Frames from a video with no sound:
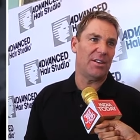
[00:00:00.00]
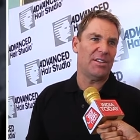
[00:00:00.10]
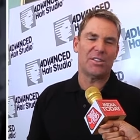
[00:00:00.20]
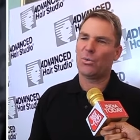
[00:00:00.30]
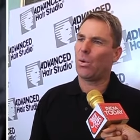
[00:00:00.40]

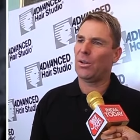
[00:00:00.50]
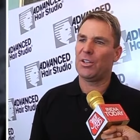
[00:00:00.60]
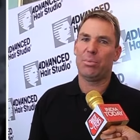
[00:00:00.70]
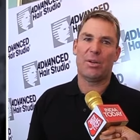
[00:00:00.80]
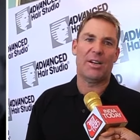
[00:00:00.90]
He's a
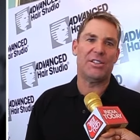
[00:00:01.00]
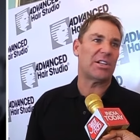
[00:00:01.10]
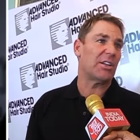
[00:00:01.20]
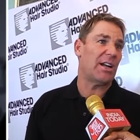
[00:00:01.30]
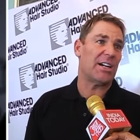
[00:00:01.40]
quality player. He's a
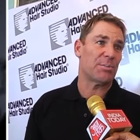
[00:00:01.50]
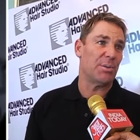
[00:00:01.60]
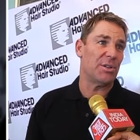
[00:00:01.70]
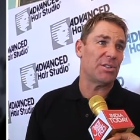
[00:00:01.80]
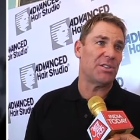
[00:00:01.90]
class
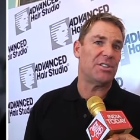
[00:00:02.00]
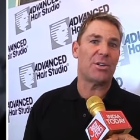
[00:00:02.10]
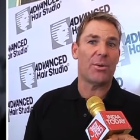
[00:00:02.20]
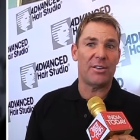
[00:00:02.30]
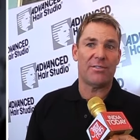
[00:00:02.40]
person. He's a
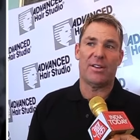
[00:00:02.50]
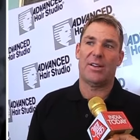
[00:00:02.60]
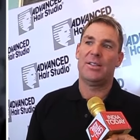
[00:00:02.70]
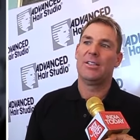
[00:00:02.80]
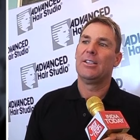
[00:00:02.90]
great fella.